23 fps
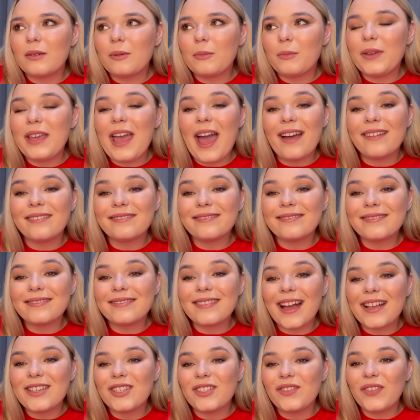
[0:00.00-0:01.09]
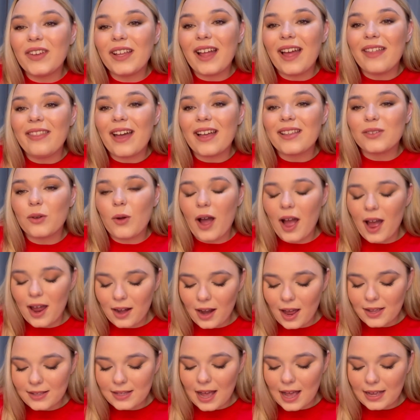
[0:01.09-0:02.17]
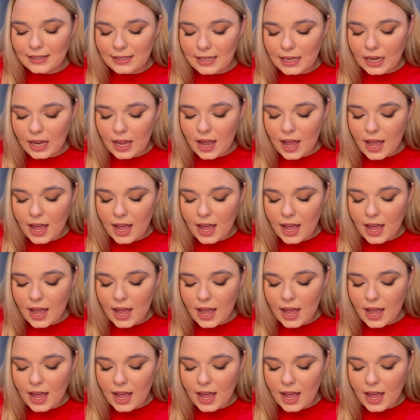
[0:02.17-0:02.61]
yeah, I just feel like that's quite a nice idea.